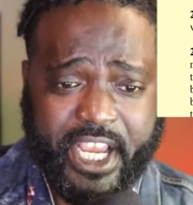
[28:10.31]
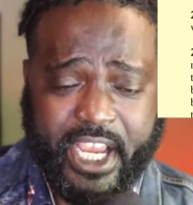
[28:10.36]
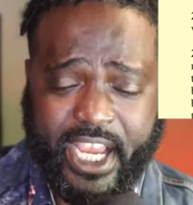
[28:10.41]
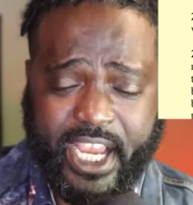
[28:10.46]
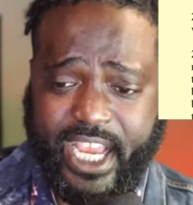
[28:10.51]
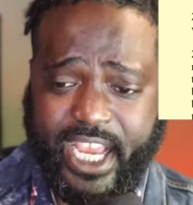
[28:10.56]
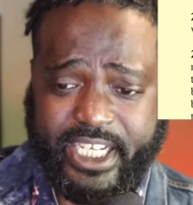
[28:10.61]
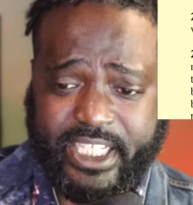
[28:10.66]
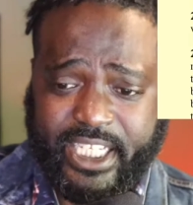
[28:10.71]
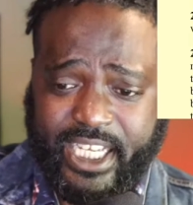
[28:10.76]

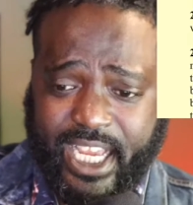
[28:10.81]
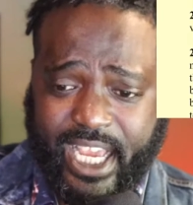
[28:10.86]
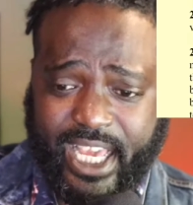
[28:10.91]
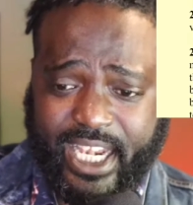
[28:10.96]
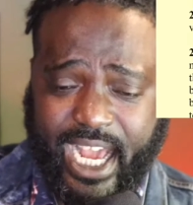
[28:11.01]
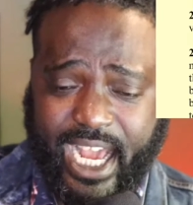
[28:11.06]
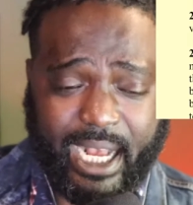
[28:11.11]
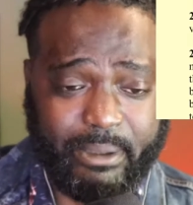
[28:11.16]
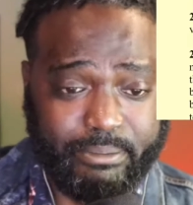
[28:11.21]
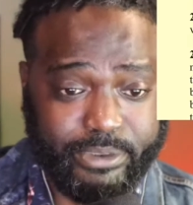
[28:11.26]
and
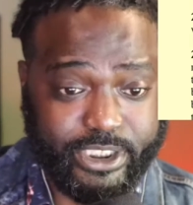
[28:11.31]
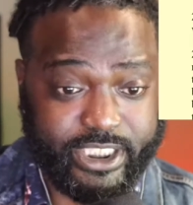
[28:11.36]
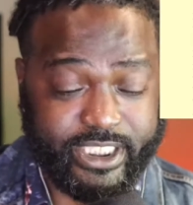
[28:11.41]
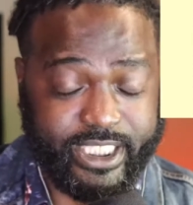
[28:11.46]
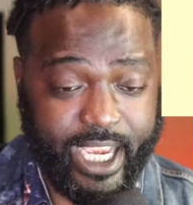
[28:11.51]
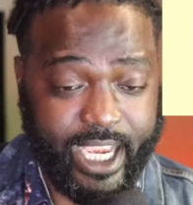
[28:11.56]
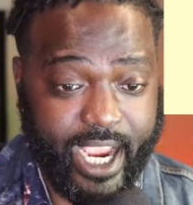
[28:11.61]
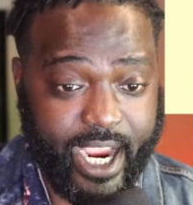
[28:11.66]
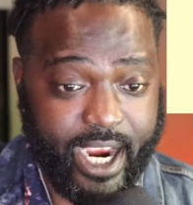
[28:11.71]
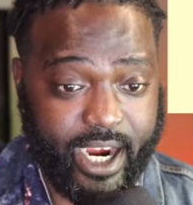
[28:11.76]
I'm
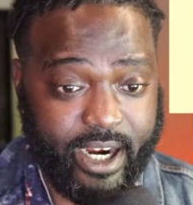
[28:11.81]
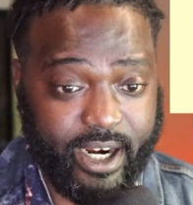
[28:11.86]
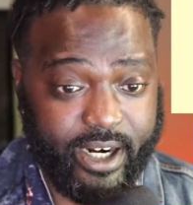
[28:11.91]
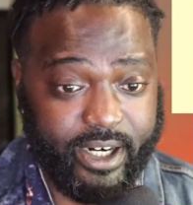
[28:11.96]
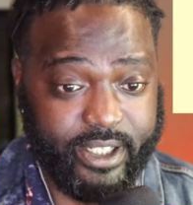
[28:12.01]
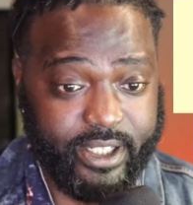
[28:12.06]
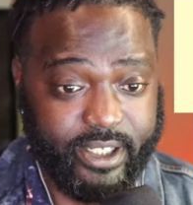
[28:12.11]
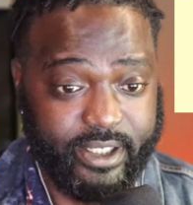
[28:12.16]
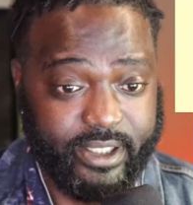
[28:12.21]
scared.